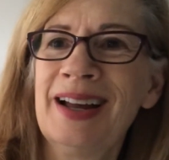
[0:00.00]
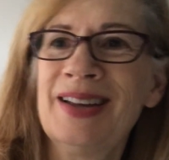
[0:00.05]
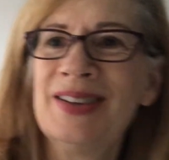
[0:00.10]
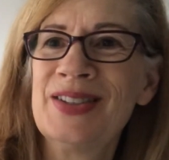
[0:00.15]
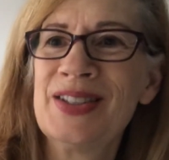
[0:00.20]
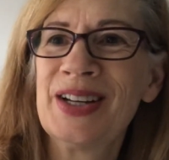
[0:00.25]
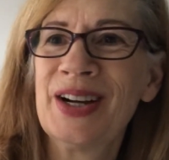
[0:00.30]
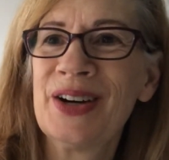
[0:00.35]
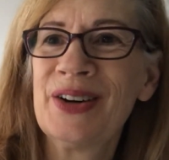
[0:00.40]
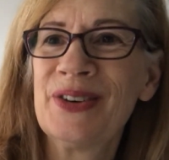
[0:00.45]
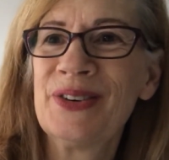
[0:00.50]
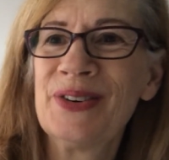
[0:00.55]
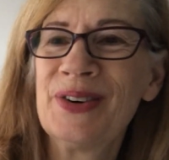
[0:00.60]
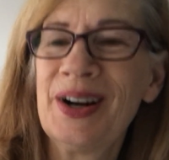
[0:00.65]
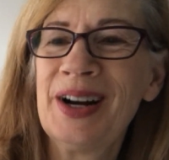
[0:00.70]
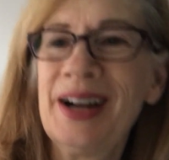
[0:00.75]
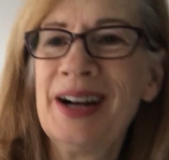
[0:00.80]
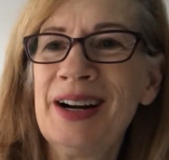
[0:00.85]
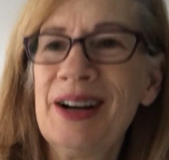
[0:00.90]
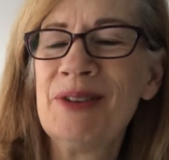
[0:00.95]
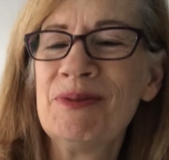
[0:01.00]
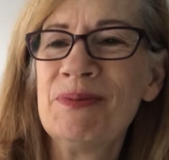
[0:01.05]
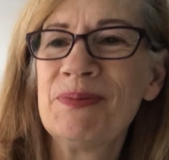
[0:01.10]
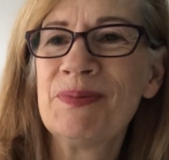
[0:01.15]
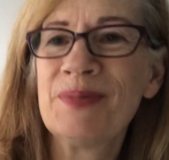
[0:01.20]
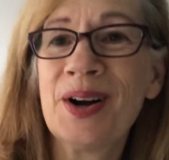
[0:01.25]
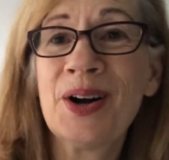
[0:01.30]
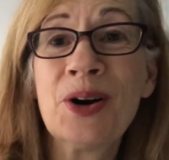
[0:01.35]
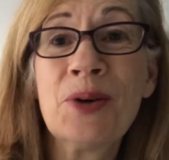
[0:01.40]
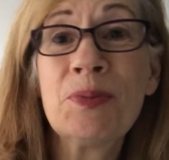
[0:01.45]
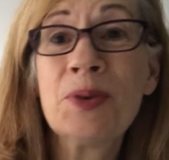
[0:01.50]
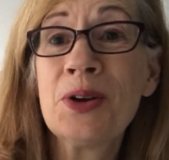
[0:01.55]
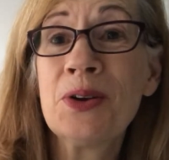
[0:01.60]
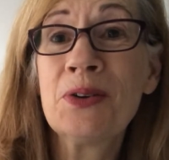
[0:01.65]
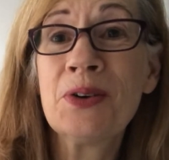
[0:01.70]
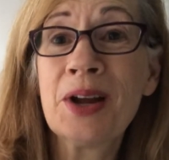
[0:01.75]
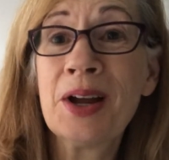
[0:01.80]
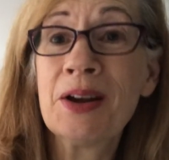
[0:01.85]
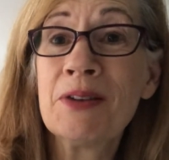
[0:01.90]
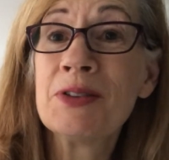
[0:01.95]
So I hope
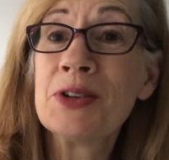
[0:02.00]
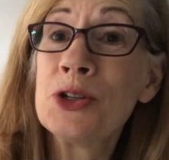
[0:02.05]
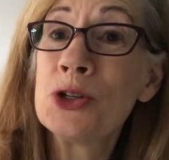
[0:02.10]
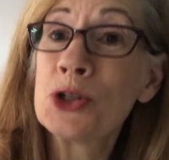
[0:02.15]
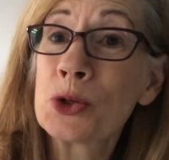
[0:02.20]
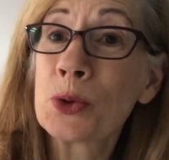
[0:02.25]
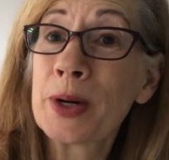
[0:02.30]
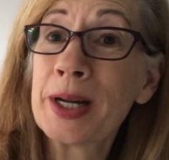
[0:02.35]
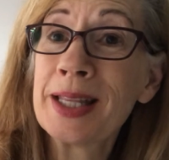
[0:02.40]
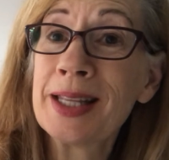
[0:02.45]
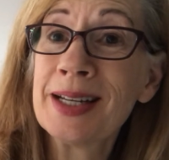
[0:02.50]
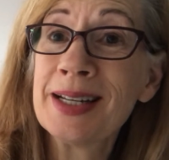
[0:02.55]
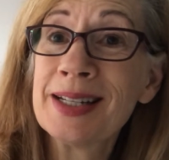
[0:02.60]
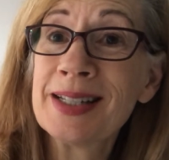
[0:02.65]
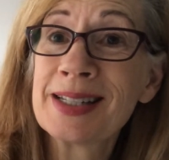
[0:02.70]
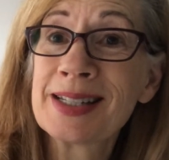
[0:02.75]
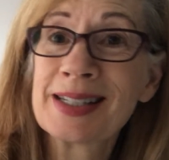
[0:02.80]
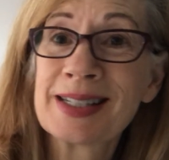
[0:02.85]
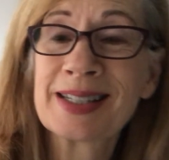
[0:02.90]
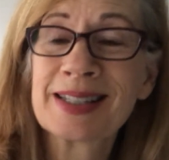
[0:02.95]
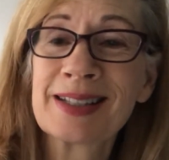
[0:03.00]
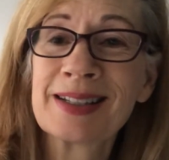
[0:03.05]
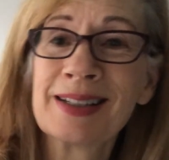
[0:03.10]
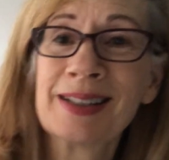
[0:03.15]
you have enjoyed this.